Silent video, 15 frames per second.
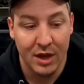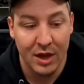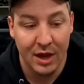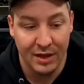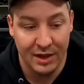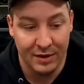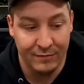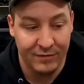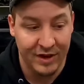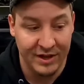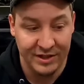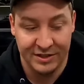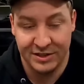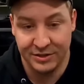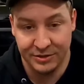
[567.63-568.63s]
and then find
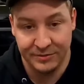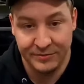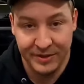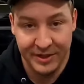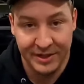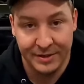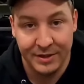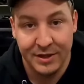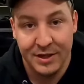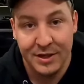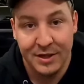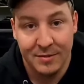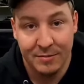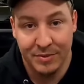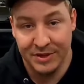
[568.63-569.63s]
a seal to fit.
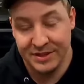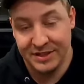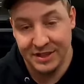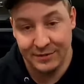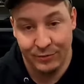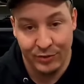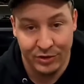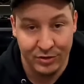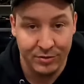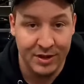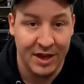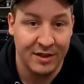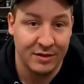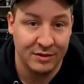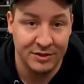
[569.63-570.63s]
But he said, if we do
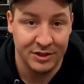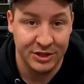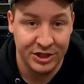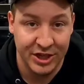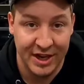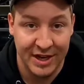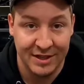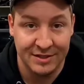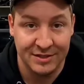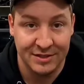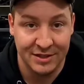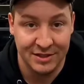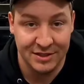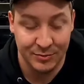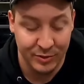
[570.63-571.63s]
that, there's a chance.
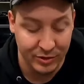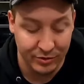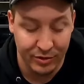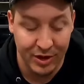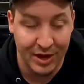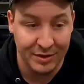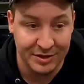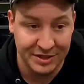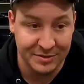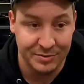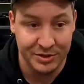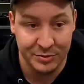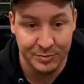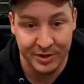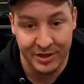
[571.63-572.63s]
He said, we don't know how deep
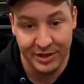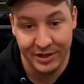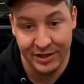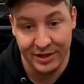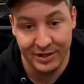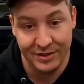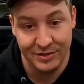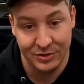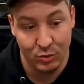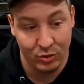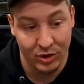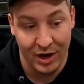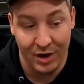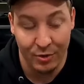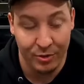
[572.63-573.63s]
this pitting is
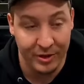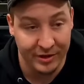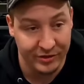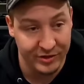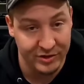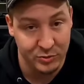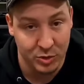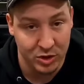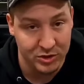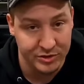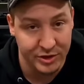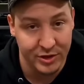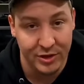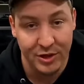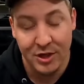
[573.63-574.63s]
or how thick these walls
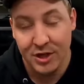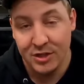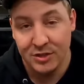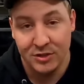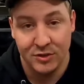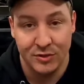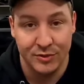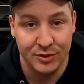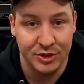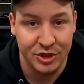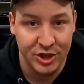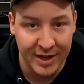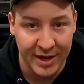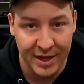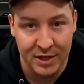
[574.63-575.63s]
are. So there's a
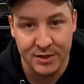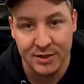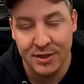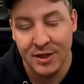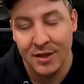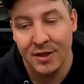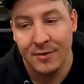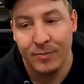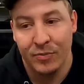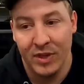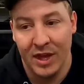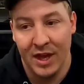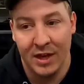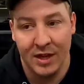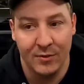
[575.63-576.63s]
chance
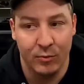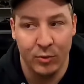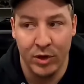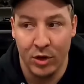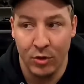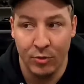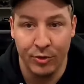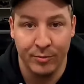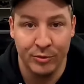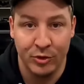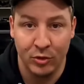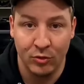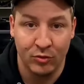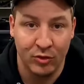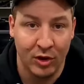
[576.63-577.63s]
that if we hone them
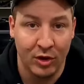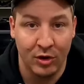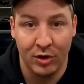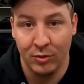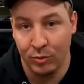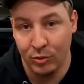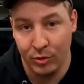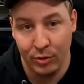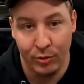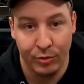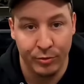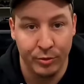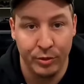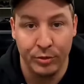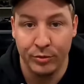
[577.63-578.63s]
too far, we'll go
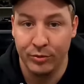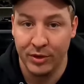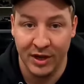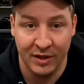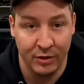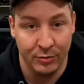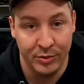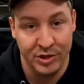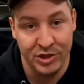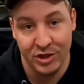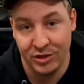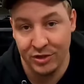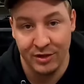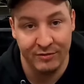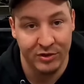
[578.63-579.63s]
through and they'll be
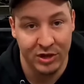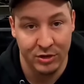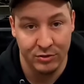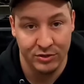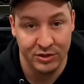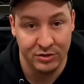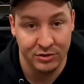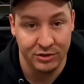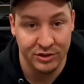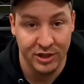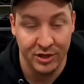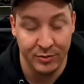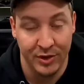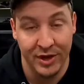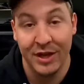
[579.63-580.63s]
junk. You'll have to get new cylinders
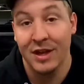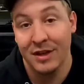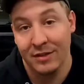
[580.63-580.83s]
anyway.